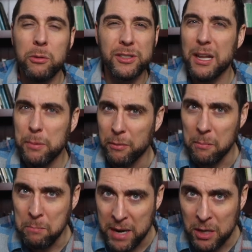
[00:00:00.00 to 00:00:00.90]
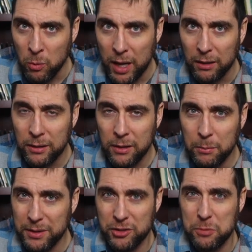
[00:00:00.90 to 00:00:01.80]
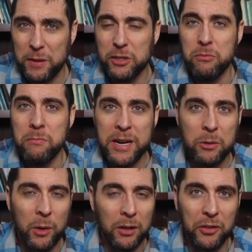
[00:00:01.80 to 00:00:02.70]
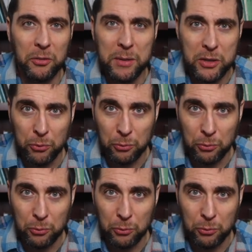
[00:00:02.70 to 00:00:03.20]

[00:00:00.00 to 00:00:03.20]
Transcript: There's a lot of people that mean well, but just because you mean well doesn't mean you're